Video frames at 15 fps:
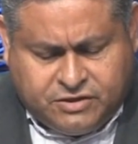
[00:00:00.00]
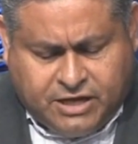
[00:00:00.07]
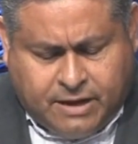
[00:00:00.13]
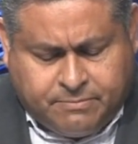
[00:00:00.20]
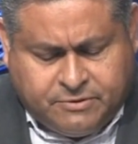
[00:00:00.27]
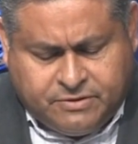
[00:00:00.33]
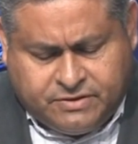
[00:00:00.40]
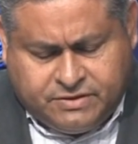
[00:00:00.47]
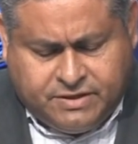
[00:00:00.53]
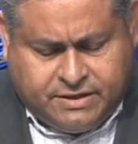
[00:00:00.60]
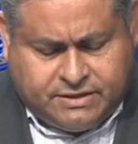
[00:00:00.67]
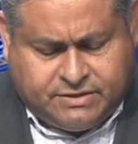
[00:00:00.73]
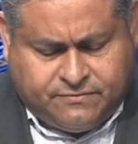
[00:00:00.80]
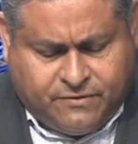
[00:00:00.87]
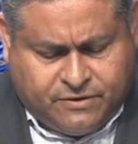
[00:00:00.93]
chapter
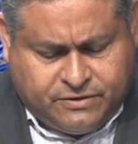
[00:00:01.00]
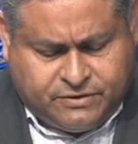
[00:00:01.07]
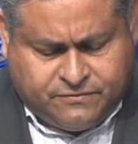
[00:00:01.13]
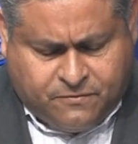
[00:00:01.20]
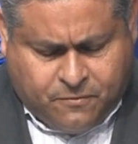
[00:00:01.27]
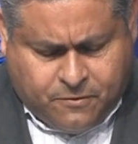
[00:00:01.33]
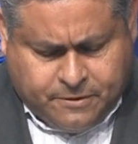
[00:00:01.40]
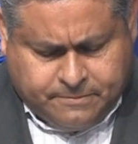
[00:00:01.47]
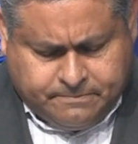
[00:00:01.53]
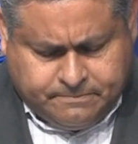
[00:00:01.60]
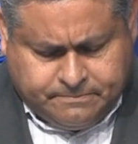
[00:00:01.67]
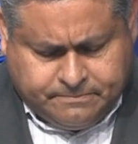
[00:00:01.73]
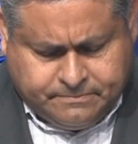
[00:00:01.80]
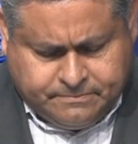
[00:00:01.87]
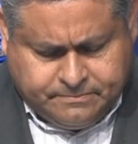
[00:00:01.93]
6, verse 4.
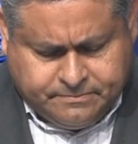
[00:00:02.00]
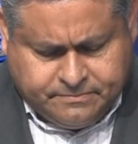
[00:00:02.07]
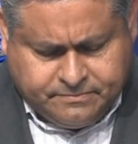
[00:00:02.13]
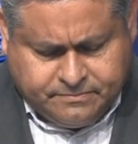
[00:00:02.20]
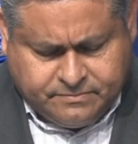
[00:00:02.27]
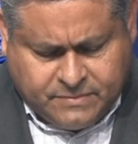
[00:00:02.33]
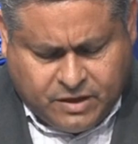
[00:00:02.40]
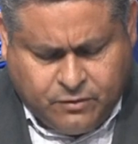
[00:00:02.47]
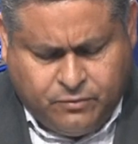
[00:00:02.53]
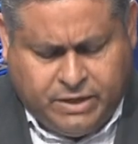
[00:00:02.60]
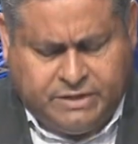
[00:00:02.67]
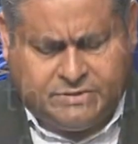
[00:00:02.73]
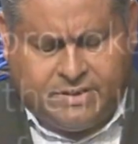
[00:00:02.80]
It reads